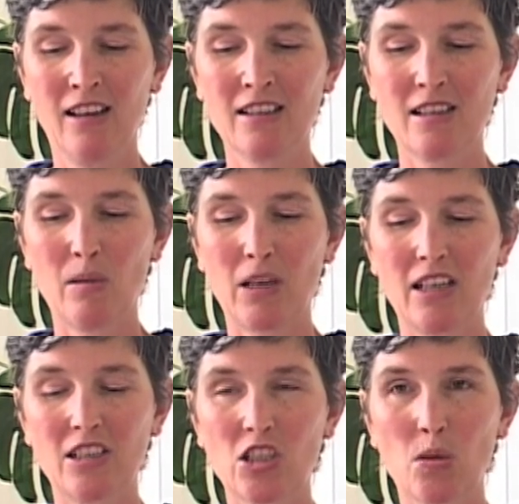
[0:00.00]
So we're
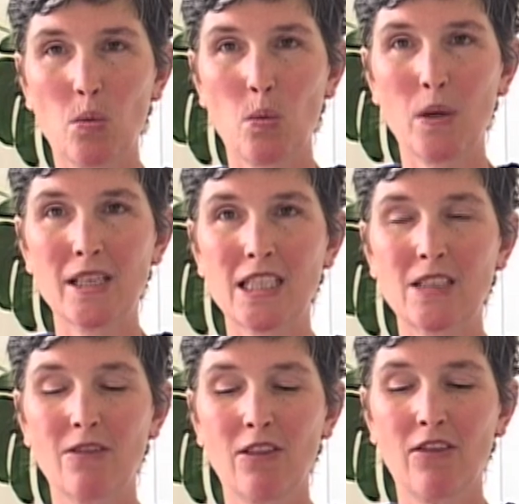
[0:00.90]
going to
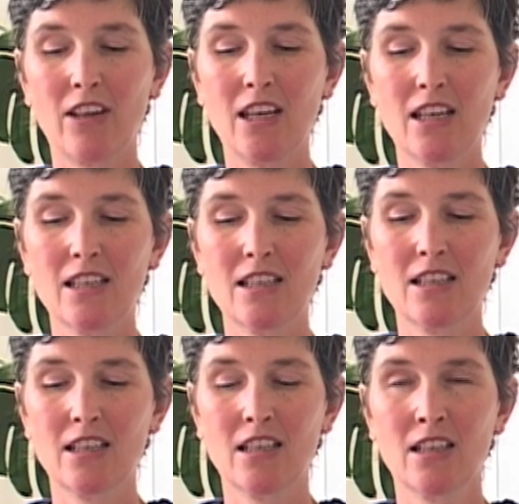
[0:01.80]
twist the feet